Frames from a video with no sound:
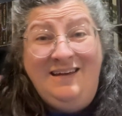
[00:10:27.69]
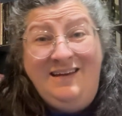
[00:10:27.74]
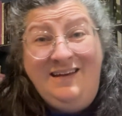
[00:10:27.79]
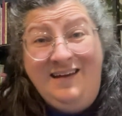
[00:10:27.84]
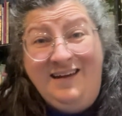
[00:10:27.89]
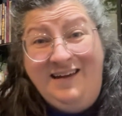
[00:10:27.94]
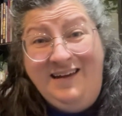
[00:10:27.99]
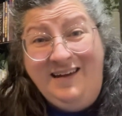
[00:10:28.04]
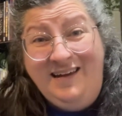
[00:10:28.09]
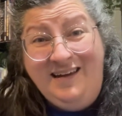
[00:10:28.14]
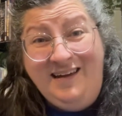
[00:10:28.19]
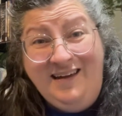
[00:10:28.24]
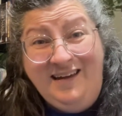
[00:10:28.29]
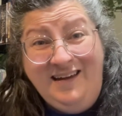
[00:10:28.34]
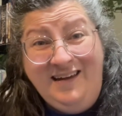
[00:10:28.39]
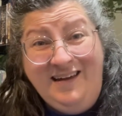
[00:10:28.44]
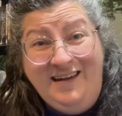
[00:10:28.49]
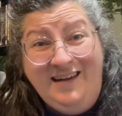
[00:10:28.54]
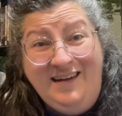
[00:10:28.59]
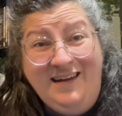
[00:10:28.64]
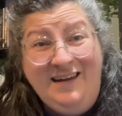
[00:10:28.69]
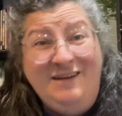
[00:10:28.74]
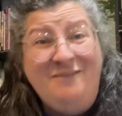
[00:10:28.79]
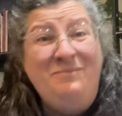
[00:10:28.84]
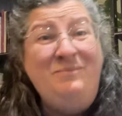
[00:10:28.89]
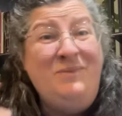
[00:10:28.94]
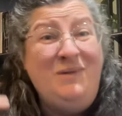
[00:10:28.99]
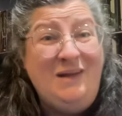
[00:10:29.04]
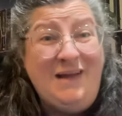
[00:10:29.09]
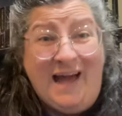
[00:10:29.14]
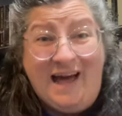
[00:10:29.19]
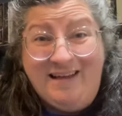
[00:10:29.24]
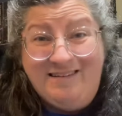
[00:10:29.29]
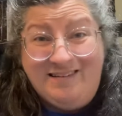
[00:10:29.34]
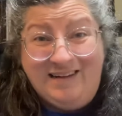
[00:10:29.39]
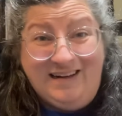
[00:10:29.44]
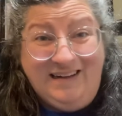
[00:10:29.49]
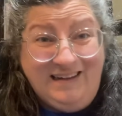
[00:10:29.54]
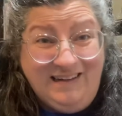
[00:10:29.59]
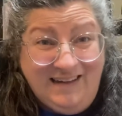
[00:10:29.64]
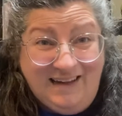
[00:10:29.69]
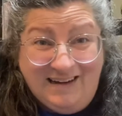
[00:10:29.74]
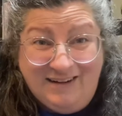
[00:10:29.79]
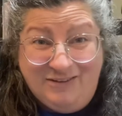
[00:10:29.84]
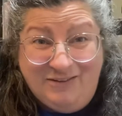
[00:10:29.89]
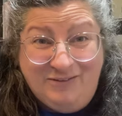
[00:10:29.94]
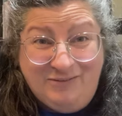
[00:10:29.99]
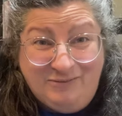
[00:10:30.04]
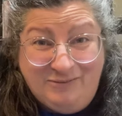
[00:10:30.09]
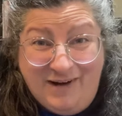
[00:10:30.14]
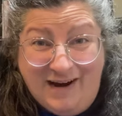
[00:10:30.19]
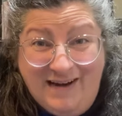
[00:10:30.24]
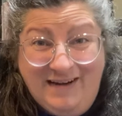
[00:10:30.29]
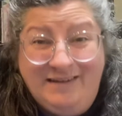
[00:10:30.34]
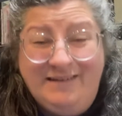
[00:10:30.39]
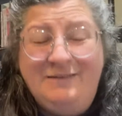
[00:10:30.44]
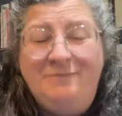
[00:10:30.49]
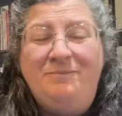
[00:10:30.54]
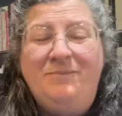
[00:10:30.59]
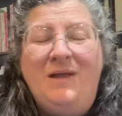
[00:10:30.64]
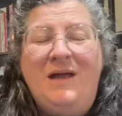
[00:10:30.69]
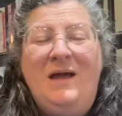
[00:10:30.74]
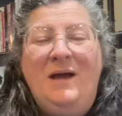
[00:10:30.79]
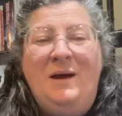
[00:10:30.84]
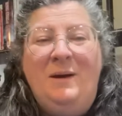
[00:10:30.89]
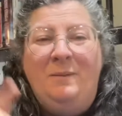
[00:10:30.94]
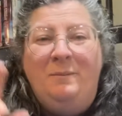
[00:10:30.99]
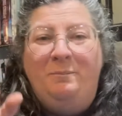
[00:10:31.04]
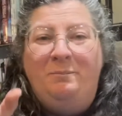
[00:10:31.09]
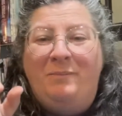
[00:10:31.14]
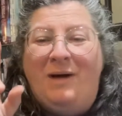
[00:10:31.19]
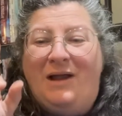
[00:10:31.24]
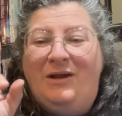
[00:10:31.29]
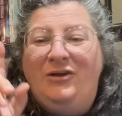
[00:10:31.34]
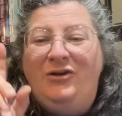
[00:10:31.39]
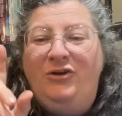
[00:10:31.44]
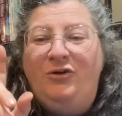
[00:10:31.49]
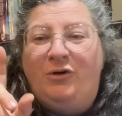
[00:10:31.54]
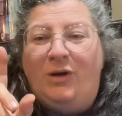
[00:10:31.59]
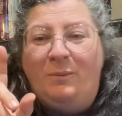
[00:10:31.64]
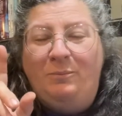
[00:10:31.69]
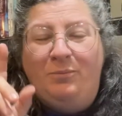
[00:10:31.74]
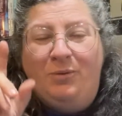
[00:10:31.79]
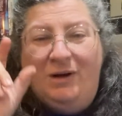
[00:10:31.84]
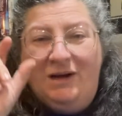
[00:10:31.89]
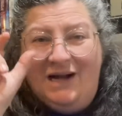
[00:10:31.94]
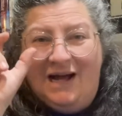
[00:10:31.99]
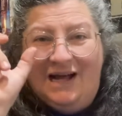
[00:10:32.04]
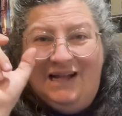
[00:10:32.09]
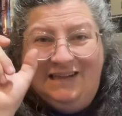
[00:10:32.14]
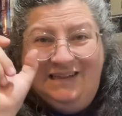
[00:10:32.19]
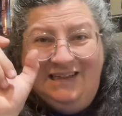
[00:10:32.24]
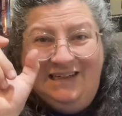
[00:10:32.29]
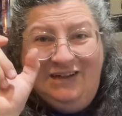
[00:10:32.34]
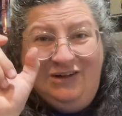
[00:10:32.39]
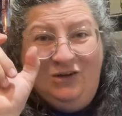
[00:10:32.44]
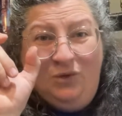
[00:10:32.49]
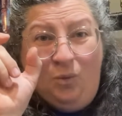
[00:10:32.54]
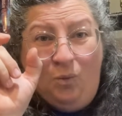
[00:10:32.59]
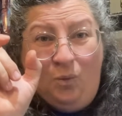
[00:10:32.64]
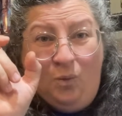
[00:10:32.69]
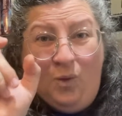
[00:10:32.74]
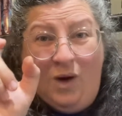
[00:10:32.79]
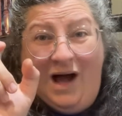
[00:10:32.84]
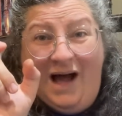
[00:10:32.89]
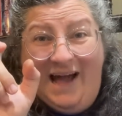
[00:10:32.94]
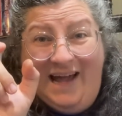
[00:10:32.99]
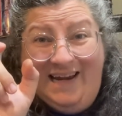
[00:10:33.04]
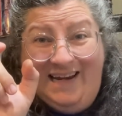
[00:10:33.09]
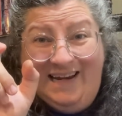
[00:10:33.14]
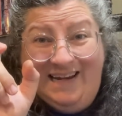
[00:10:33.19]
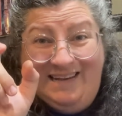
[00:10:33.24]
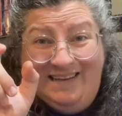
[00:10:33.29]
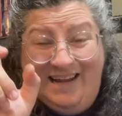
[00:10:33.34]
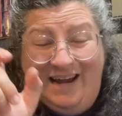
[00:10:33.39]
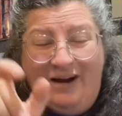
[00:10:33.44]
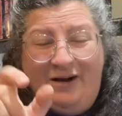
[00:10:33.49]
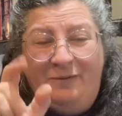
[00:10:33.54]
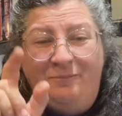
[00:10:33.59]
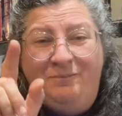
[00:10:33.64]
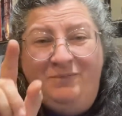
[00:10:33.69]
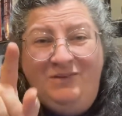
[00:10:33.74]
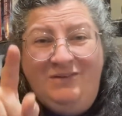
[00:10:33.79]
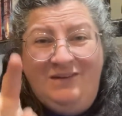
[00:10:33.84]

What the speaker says: E has a click, right? But you can put a little Y in there.